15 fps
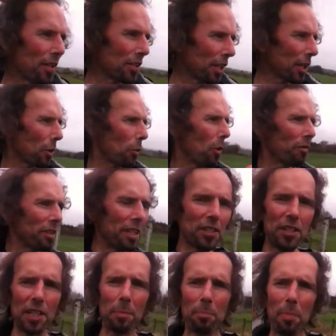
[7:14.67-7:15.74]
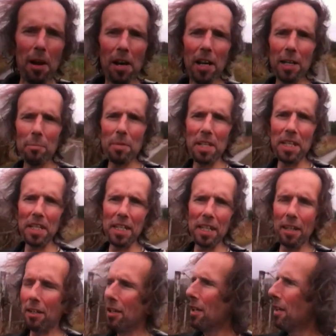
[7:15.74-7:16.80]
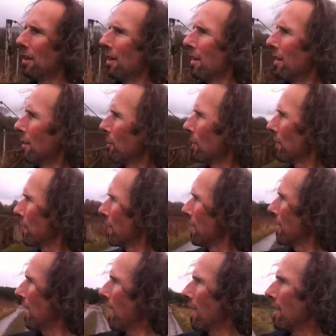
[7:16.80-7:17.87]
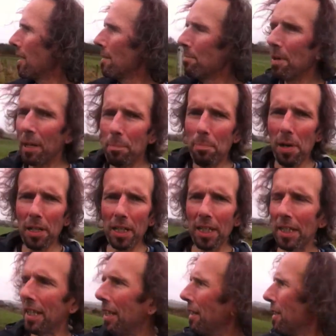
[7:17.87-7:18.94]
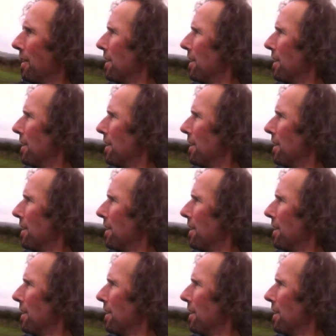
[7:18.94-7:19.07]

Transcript: There's a quarry just behind me here with a big puddle in it,